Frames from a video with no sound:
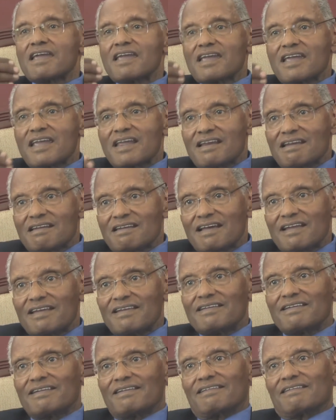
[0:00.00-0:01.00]
In
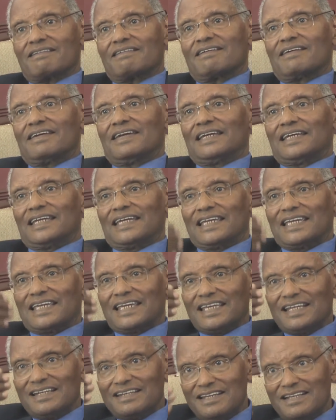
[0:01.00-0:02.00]
London,
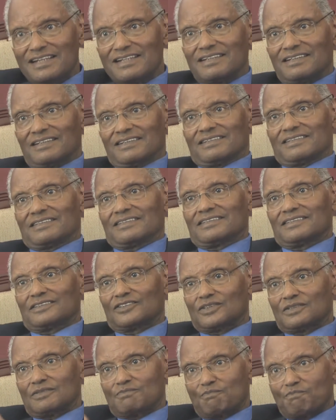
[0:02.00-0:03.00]
in England,
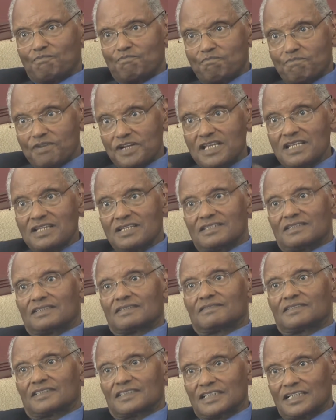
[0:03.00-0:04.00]

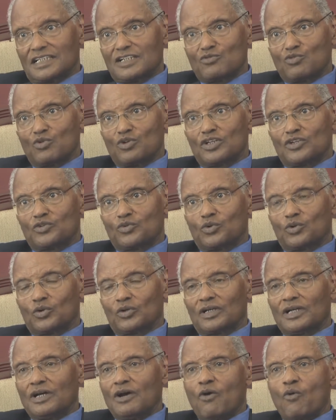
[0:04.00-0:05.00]
pre-Second World War,
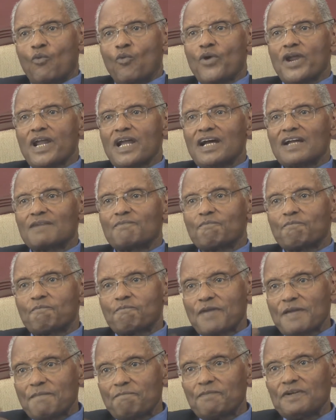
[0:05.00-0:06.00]
we had
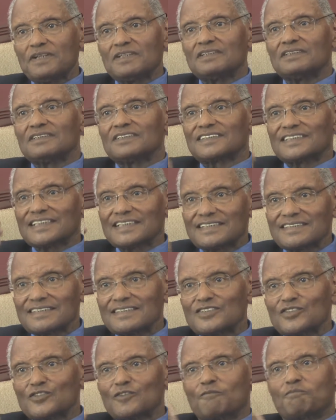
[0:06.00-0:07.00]
people,
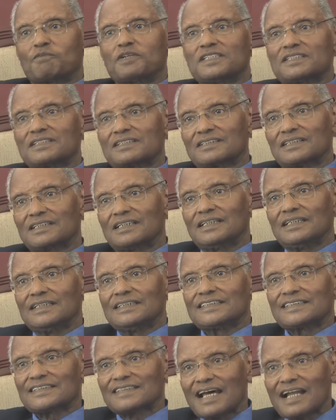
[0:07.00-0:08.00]
citizens of Britain,
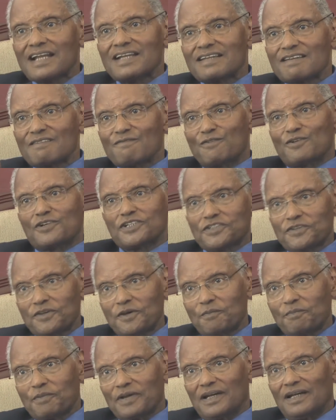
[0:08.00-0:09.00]
standing for
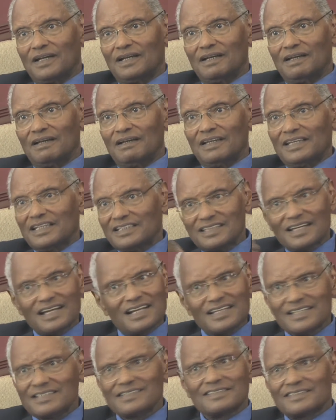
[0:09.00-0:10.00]
Ethiopia.
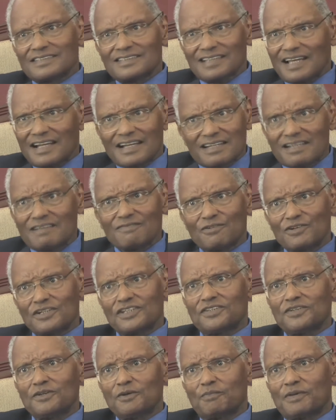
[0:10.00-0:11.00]
Italians standing for
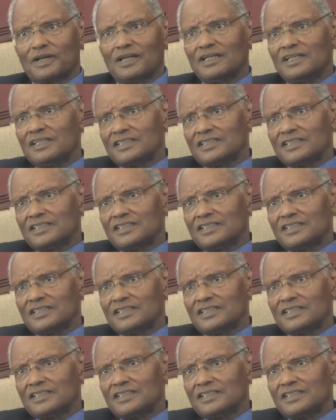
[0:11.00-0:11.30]
Ethiopia.